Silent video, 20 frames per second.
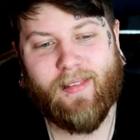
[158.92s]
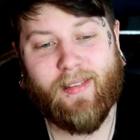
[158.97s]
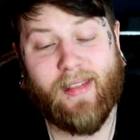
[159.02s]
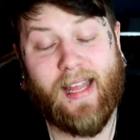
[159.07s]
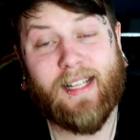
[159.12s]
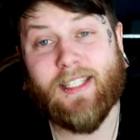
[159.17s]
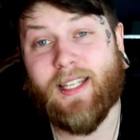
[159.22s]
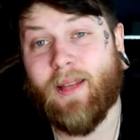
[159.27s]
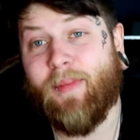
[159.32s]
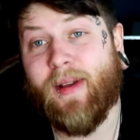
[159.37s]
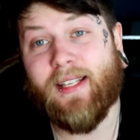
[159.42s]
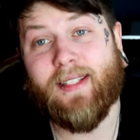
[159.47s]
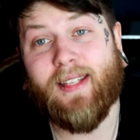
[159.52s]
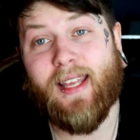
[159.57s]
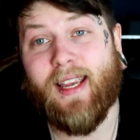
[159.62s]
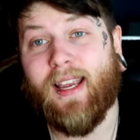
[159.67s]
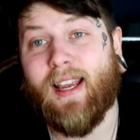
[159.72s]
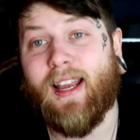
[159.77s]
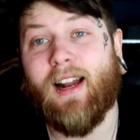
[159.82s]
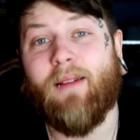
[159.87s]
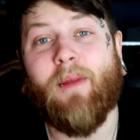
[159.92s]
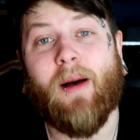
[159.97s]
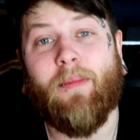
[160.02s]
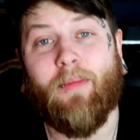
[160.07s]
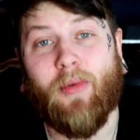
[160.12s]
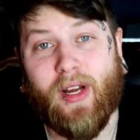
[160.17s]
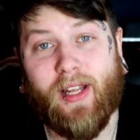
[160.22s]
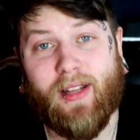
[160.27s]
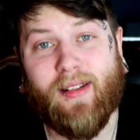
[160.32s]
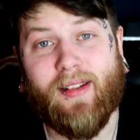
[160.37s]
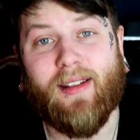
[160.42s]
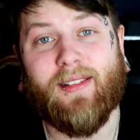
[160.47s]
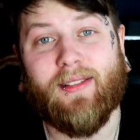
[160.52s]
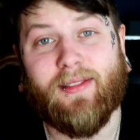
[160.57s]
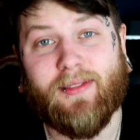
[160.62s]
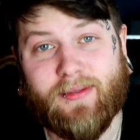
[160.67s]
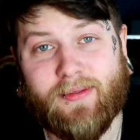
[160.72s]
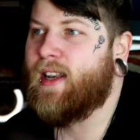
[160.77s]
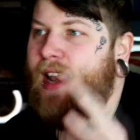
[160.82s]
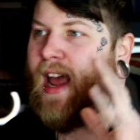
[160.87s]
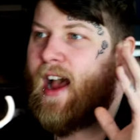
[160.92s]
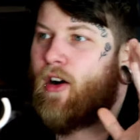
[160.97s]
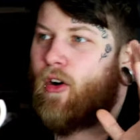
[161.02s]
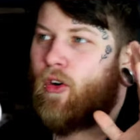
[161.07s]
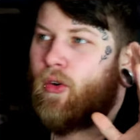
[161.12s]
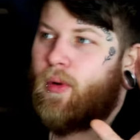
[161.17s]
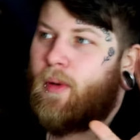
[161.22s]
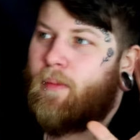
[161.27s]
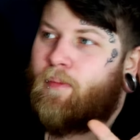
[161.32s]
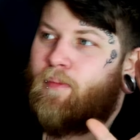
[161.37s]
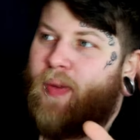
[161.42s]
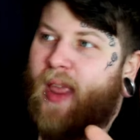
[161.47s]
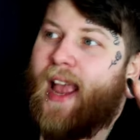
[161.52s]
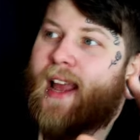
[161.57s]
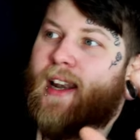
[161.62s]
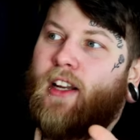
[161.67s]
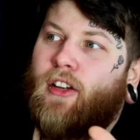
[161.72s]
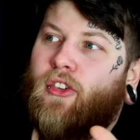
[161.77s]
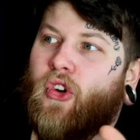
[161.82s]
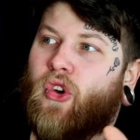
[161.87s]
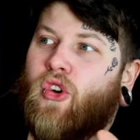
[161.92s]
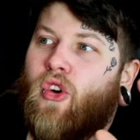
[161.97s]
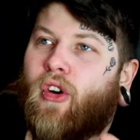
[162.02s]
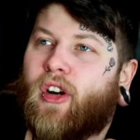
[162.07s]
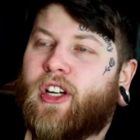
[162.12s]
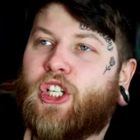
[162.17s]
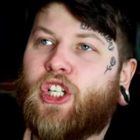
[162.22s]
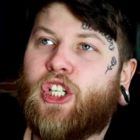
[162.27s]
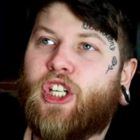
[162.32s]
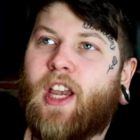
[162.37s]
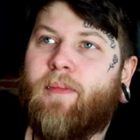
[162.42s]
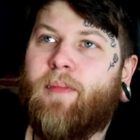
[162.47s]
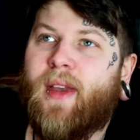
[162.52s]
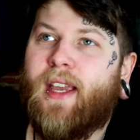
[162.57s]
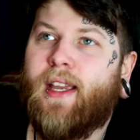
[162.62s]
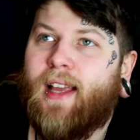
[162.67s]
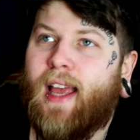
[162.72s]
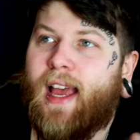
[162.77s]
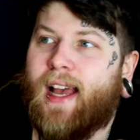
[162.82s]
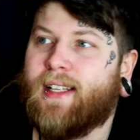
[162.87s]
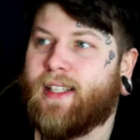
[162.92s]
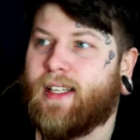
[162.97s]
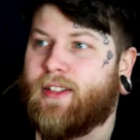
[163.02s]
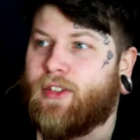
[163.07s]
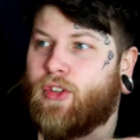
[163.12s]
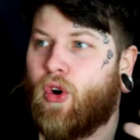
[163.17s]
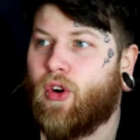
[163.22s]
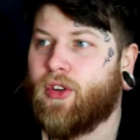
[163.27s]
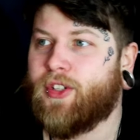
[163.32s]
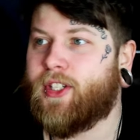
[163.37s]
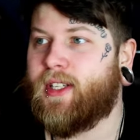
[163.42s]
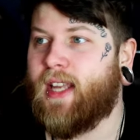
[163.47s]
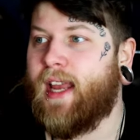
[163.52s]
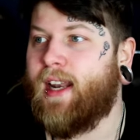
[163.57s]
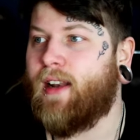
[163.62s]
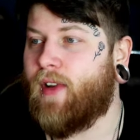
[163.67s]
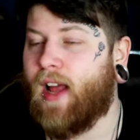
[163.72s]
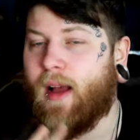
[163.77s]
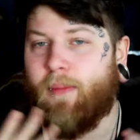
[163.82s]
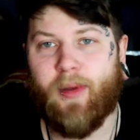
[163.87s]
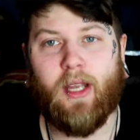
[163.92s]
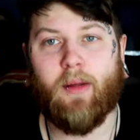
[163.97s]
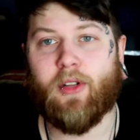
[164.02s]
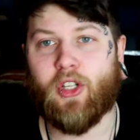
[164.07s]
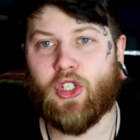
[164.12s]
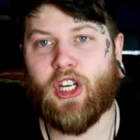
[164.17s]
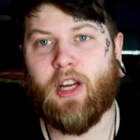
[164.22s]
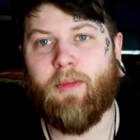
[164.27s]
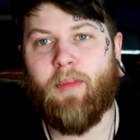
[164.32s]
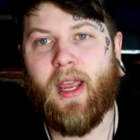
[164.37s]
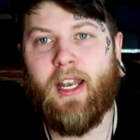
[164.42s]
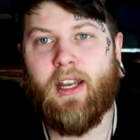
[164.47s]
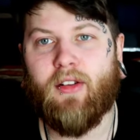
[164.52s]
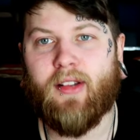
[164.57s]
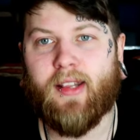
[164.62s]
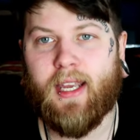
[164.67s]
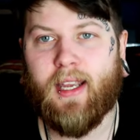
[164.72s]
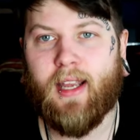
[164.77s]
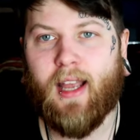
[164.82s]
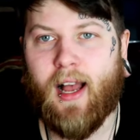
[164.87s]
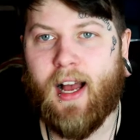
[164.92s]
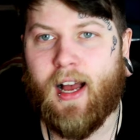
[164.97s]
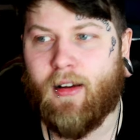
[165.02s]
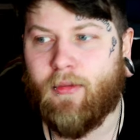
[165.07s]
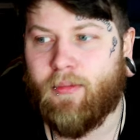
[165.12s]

That's the best they can come up with. Now, banning New York shipping as a whole state of not being able to ship anything,